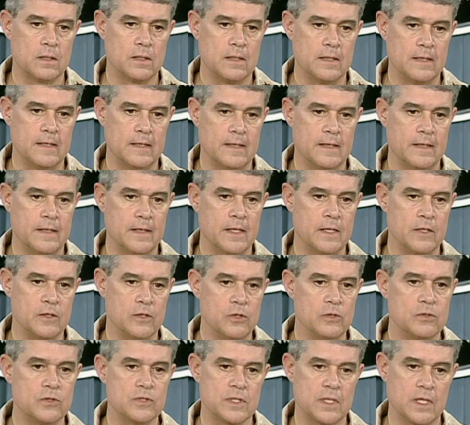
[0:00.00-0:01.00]
uh, and
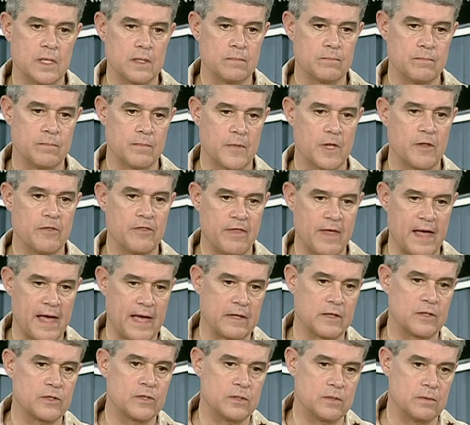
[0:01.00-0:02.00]
using
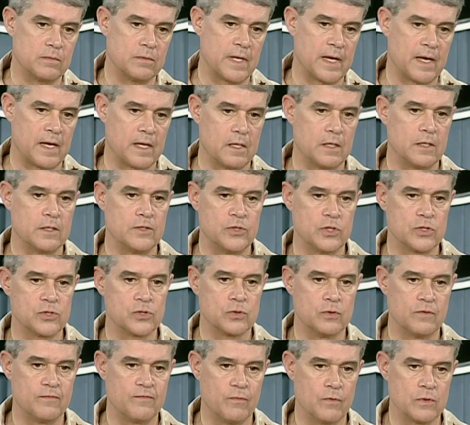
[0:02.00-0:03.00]
that to add
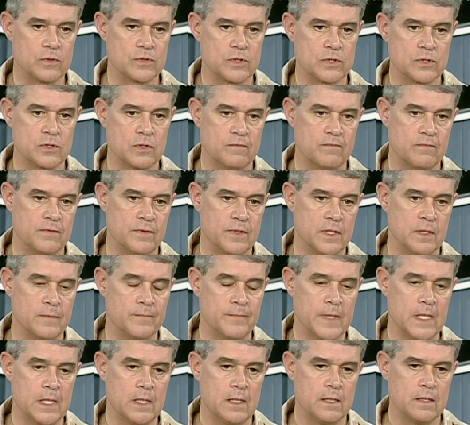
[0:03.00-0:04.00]
additional forces over there.
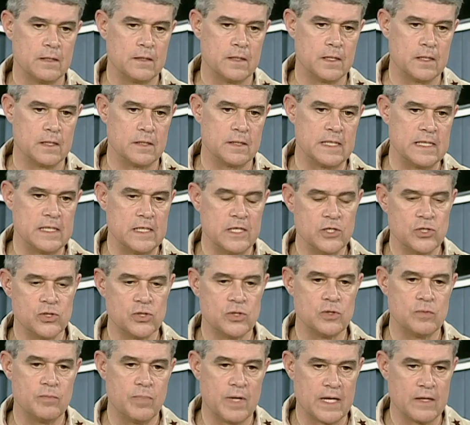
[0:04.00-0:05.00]
The, the
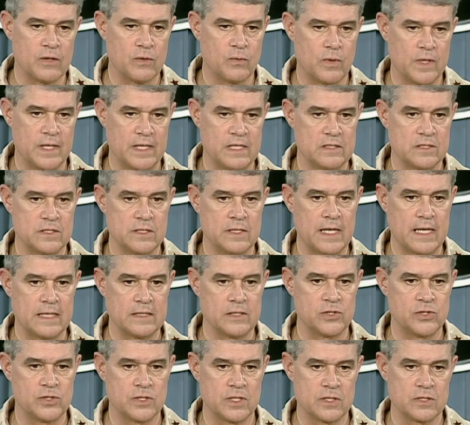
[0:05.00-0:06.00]
issue, by the way, is
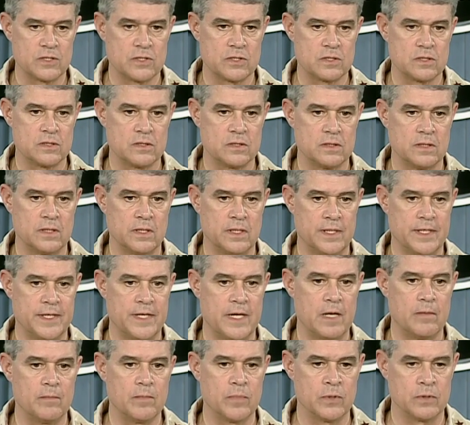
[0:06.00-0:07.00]
not just uh,
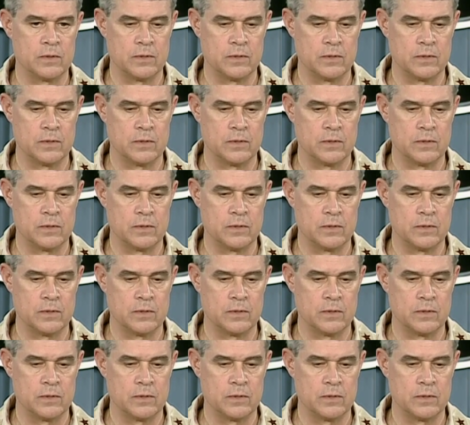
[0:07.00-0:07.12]
num